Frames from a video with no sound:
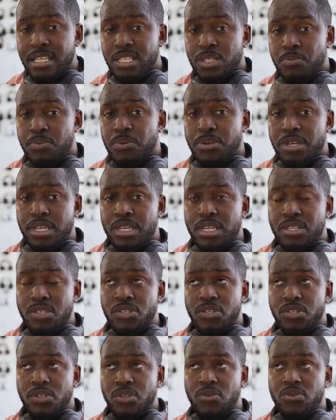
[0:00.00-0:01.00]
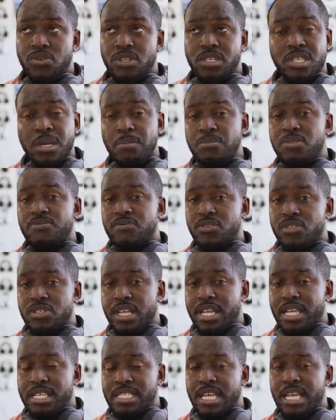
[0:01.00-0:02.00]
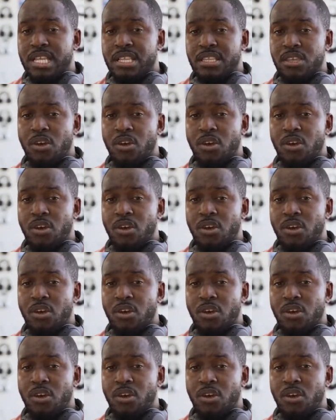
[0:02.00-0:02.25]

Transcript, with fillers: it's pretty easy to use. In terms of just, like I said,